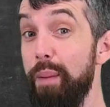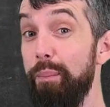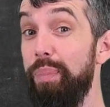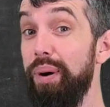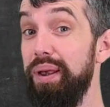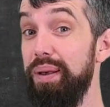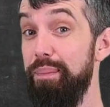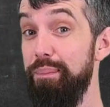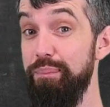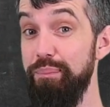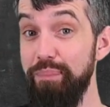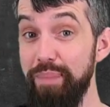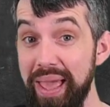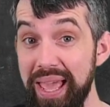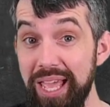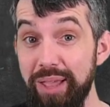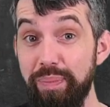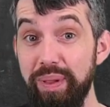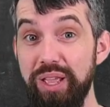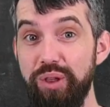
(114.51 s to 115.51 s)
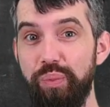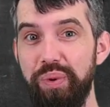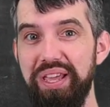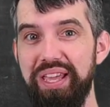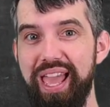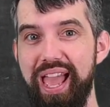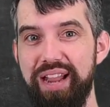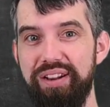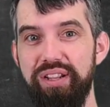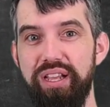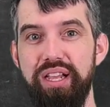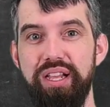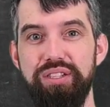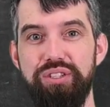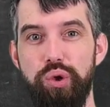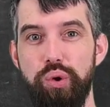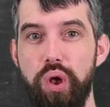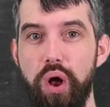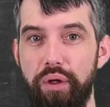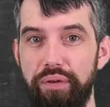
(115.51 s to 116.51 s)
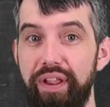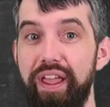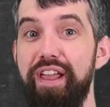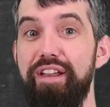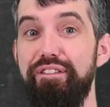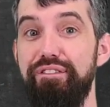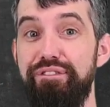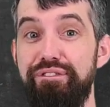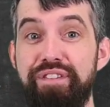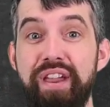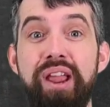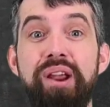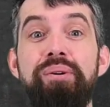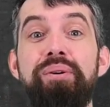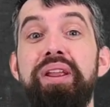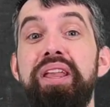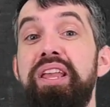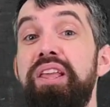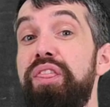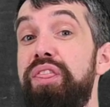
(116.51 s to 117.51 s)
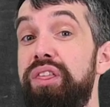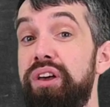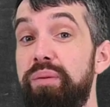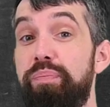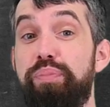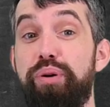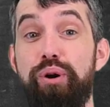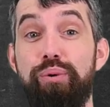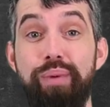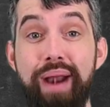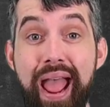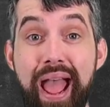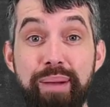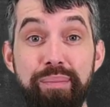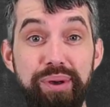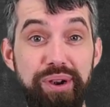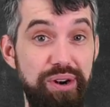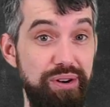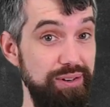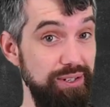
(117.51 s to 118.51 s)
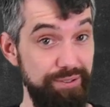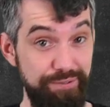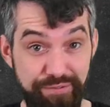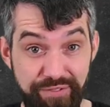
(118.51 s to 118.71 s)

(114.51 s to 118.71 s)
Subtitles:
But maybe we can so-called vary the parameters,